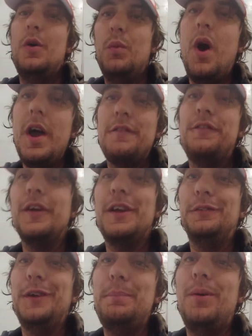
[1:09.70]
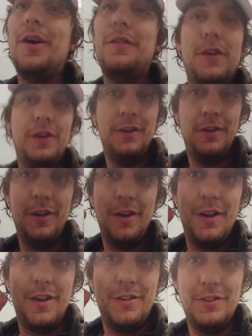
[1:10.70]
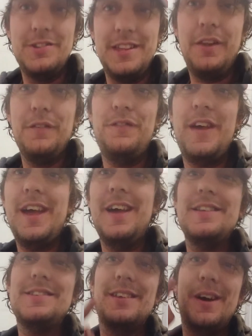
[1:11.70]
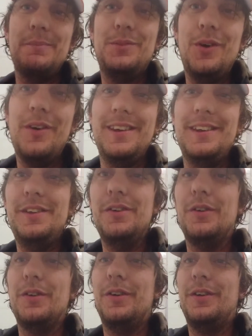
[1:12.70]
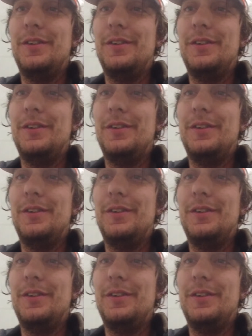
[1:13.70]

what a freaking ripoff. New Zealand fans, I'm talking to you.